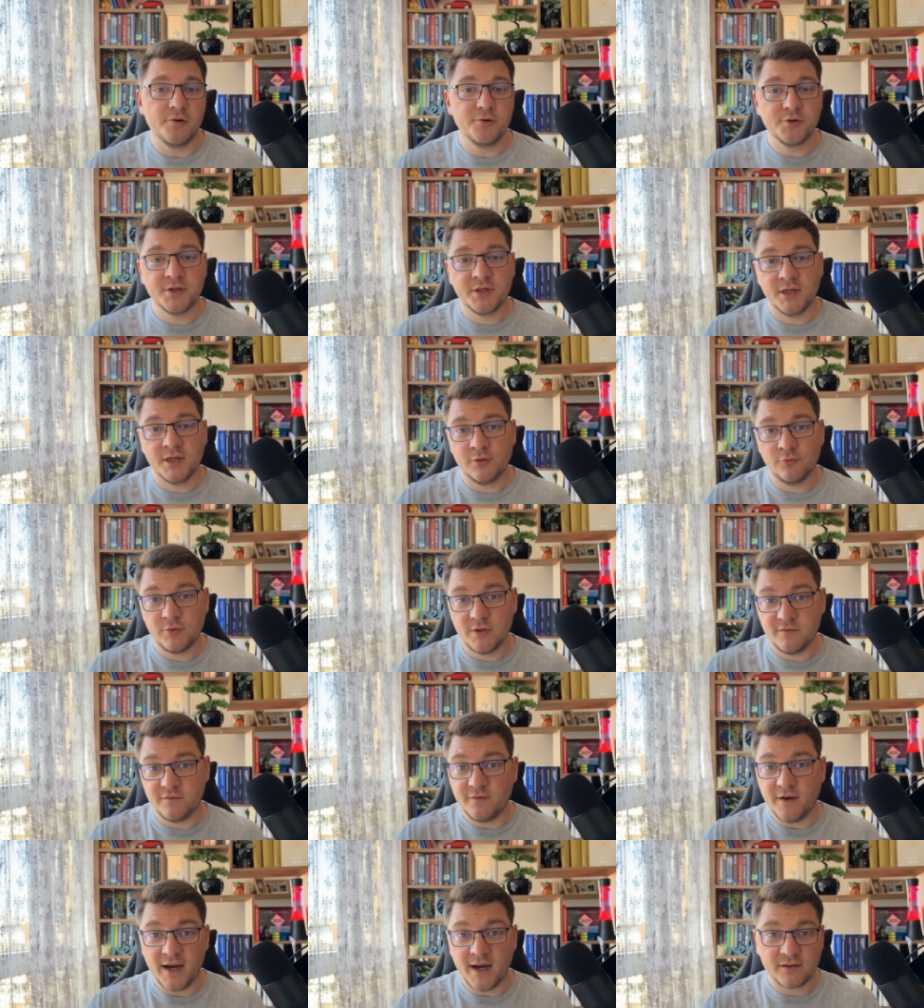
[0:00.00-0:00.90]
you can
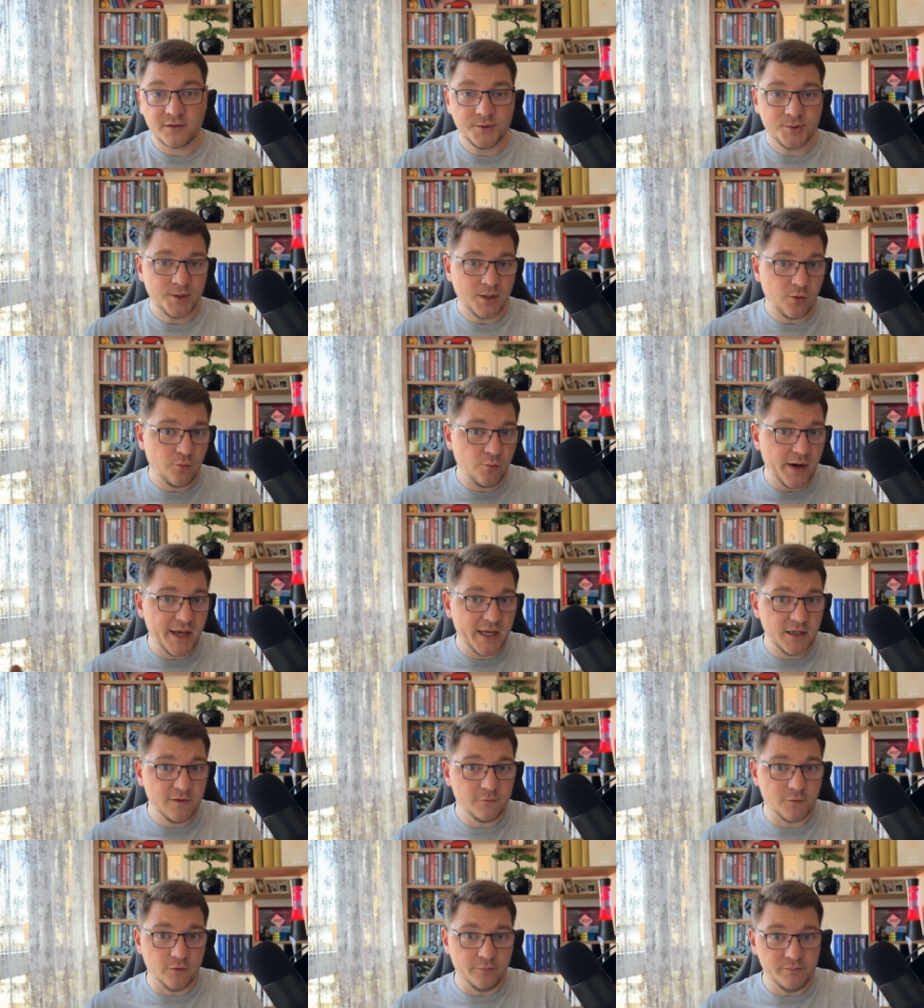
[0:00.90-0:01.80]
refactor
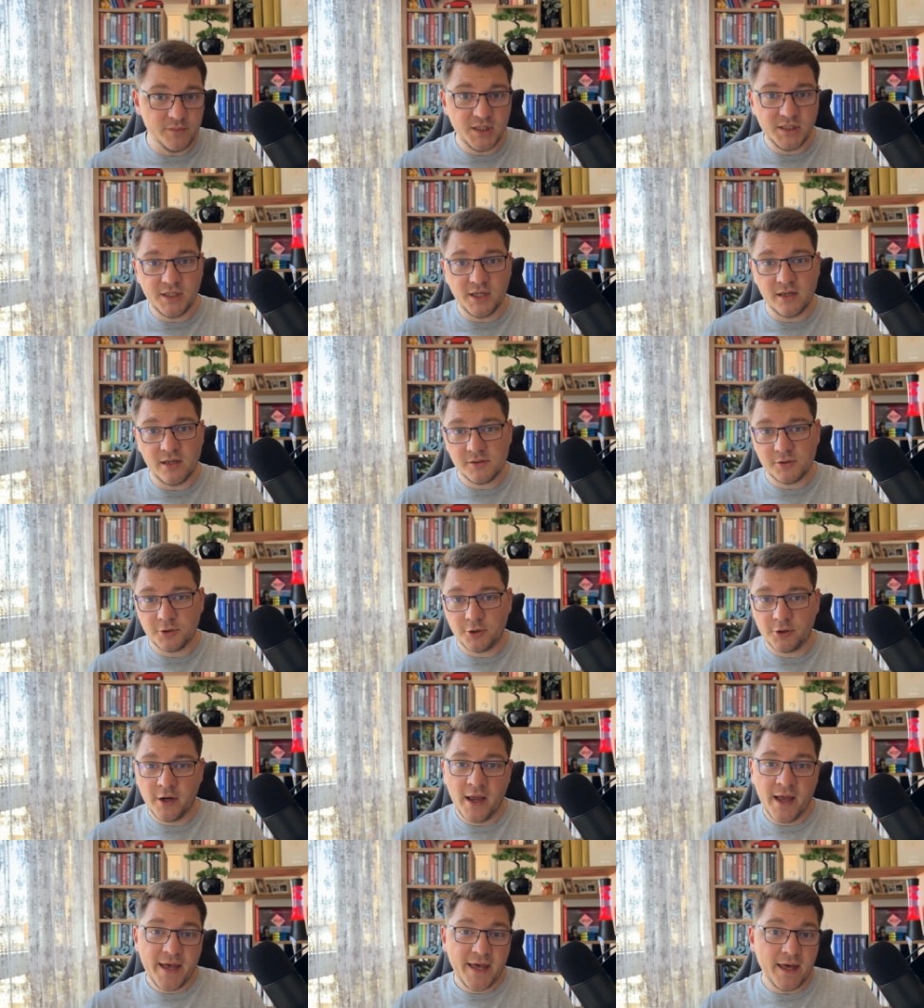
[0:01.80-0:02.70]
away from
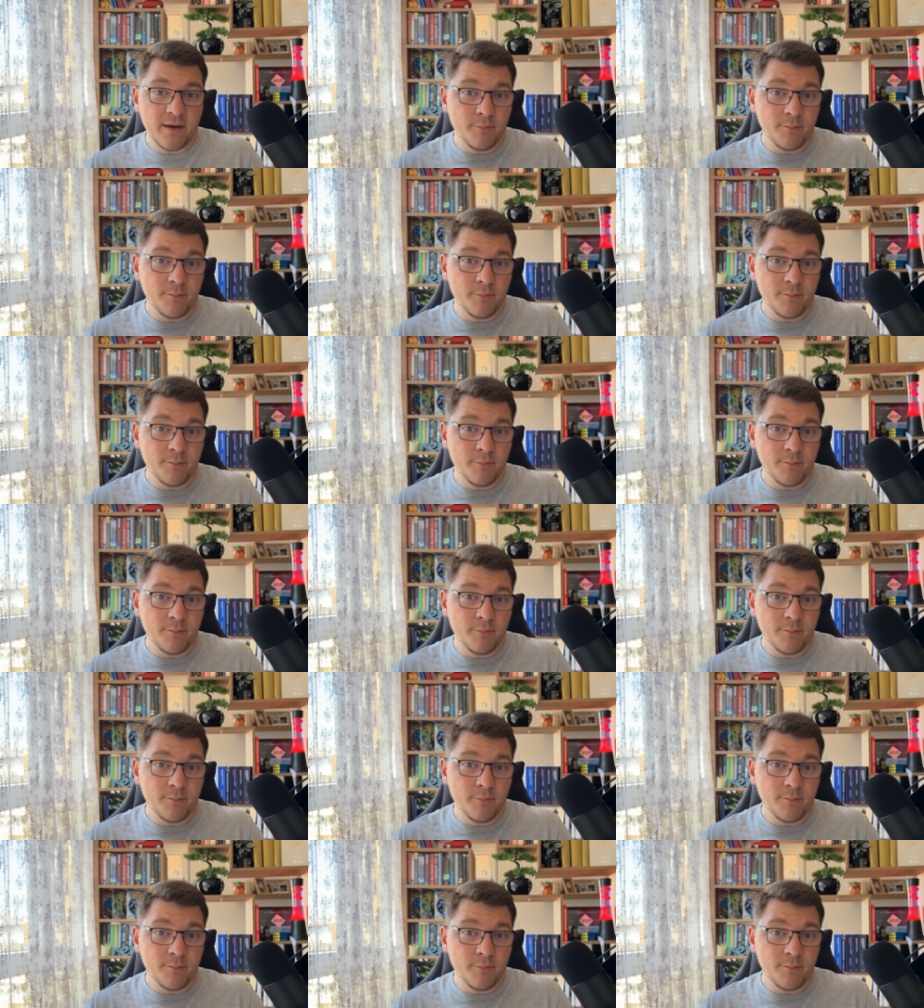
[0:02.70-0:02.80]
MediatR